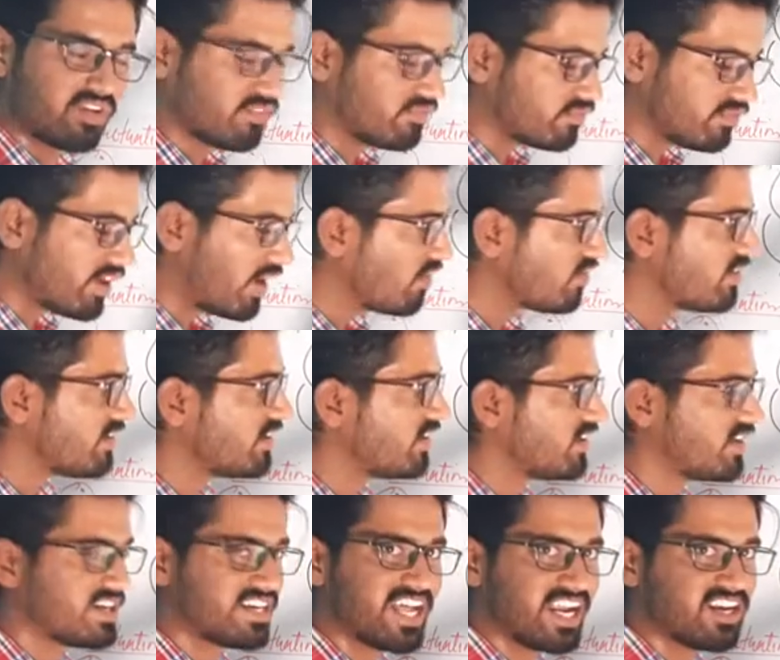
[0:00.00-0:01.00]
We have
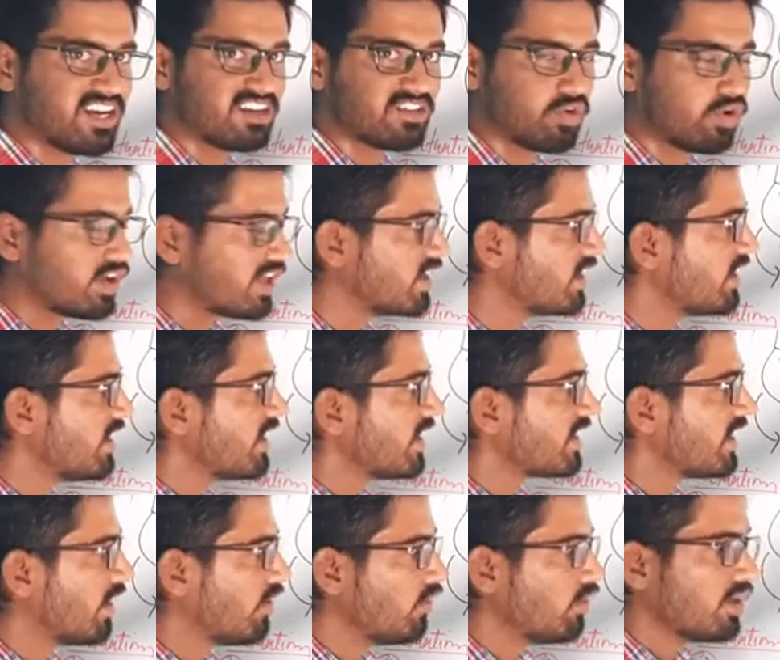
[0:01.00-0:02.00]
done it. Okay.
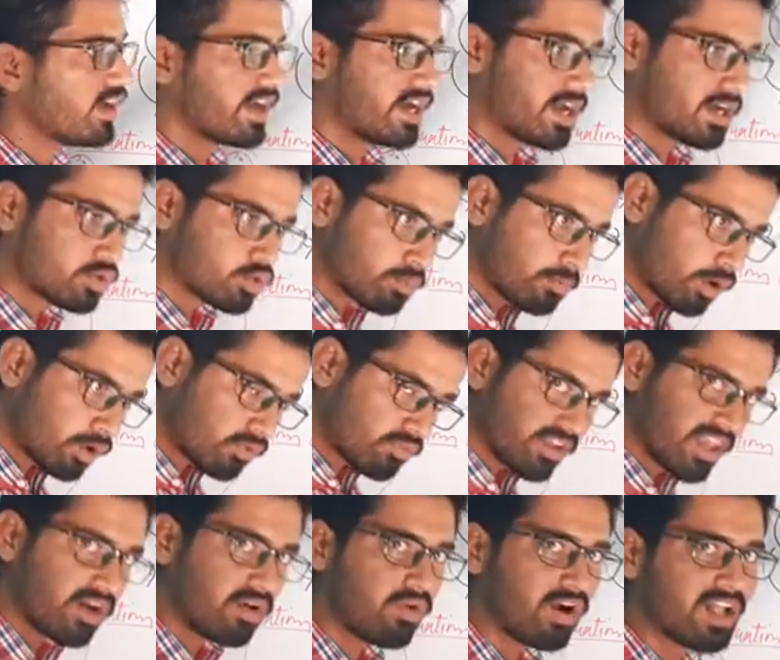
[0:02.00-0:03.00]
Now tomorrow
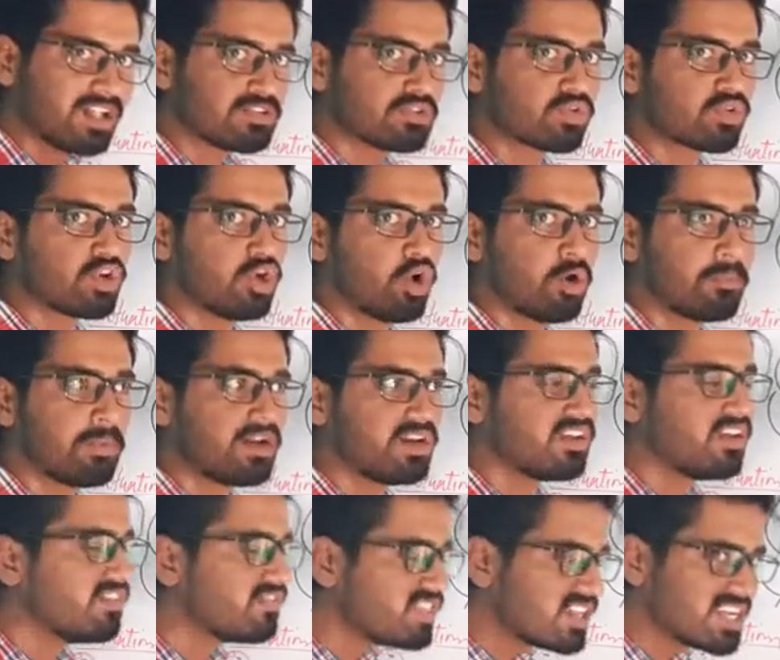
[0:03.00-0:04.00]
we have also reopened.
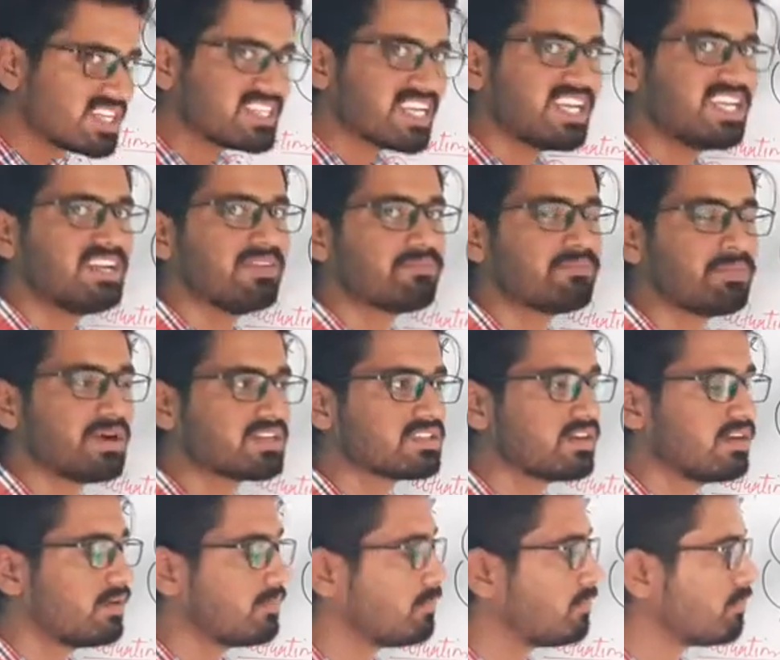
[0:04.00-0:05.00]
If there is any
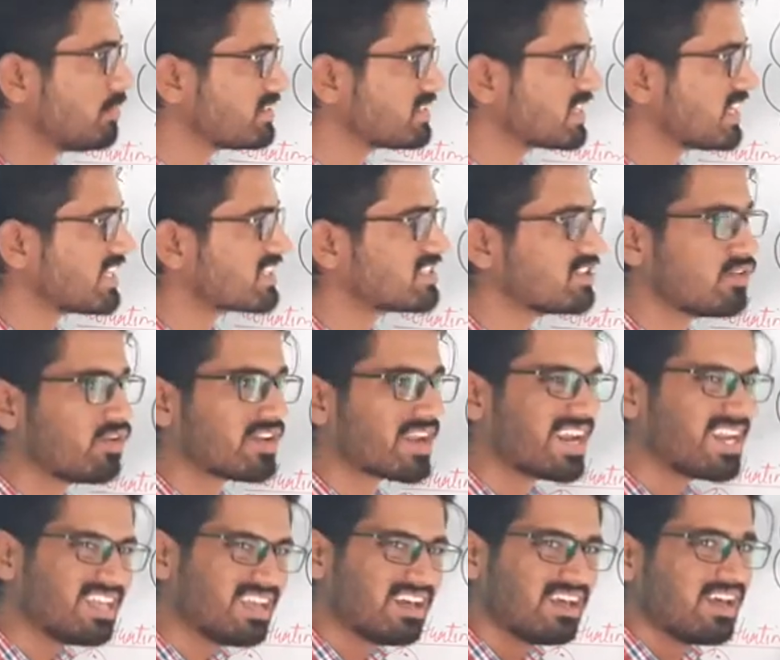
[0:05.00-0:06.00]
pus collection or
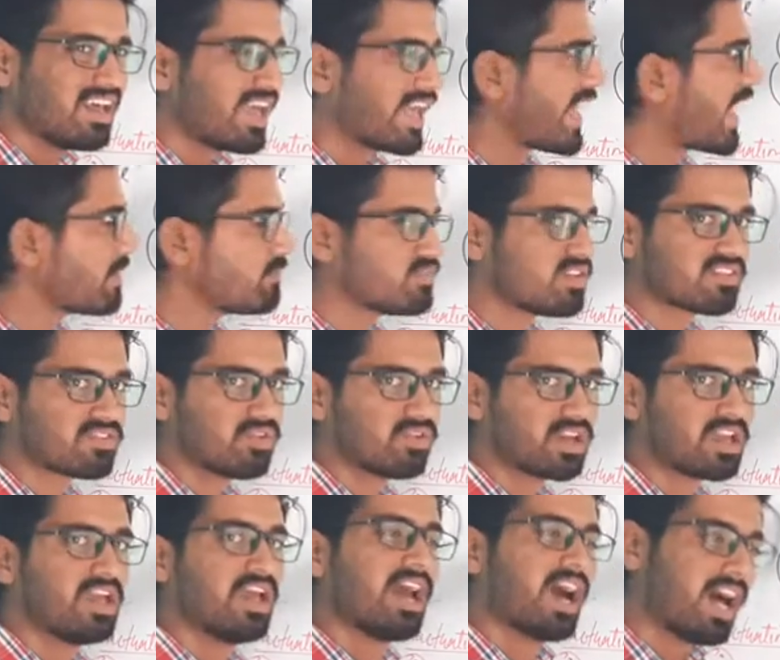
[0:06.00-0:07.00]
any abscess,
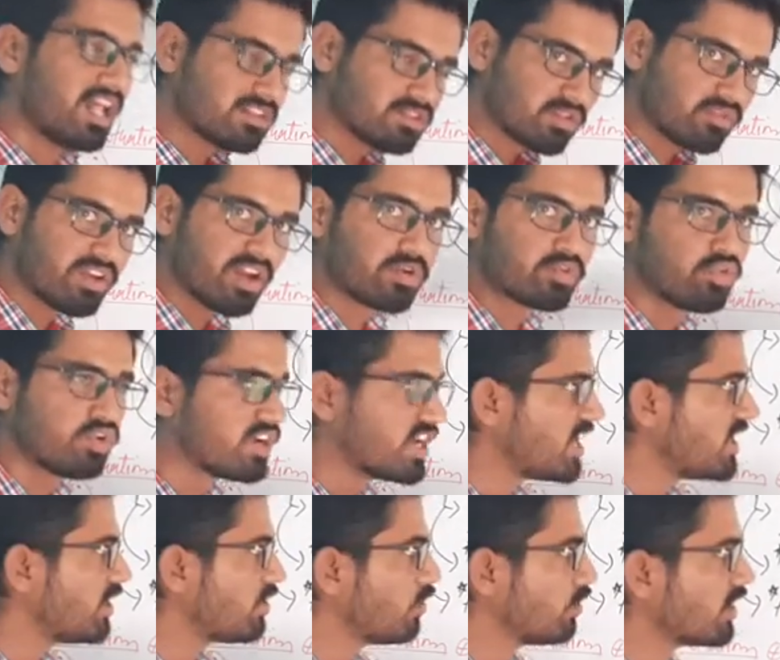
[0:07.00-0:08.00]
okay, also we have to
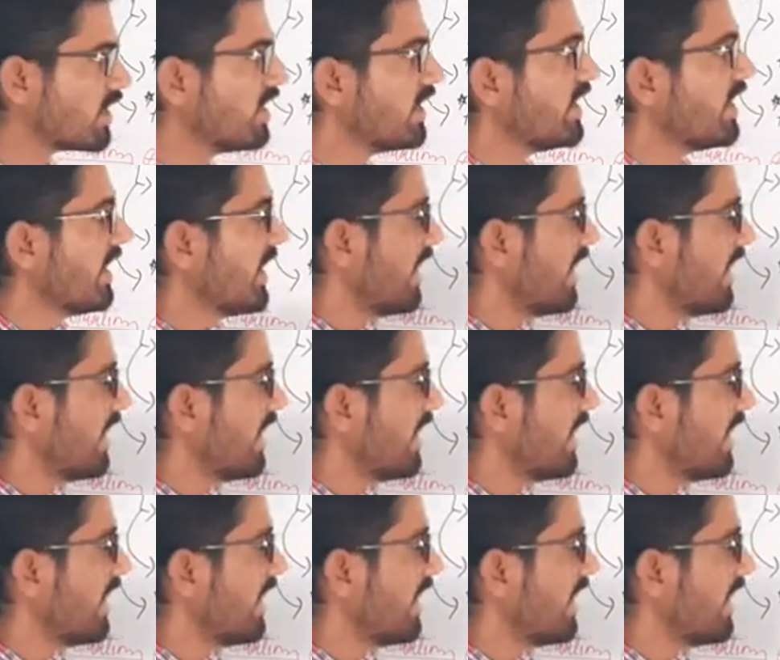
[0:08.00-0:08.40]
drain it. Okay.